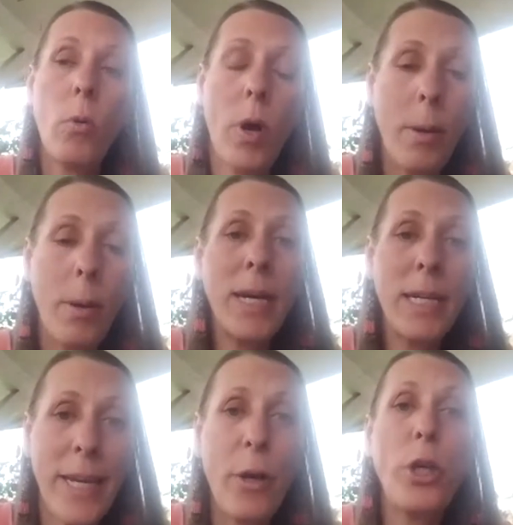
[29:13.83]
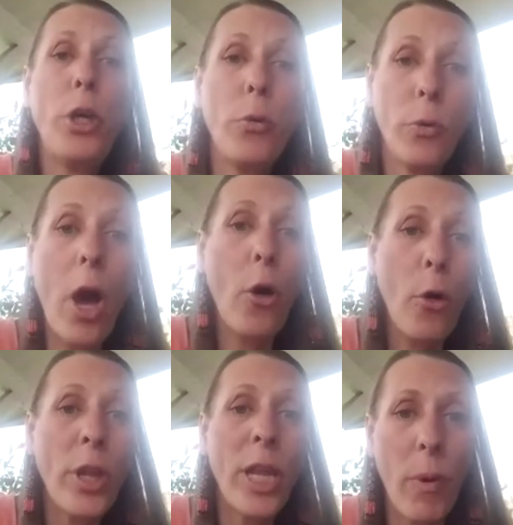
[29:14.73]
Well, I'm going to tell you not
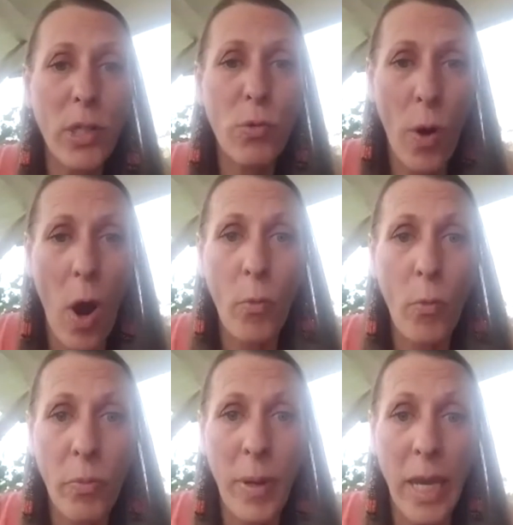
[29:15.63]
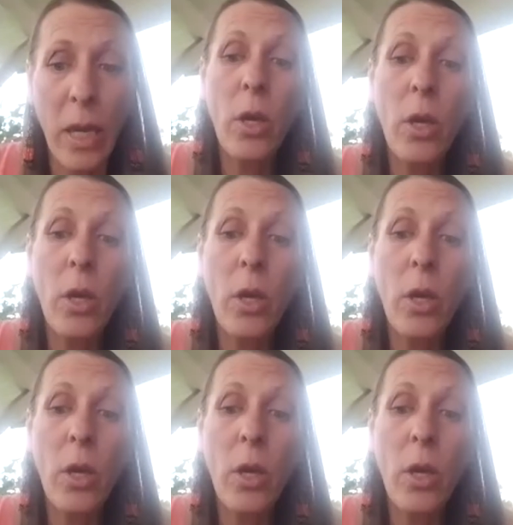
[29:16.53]
only what's wrong with me,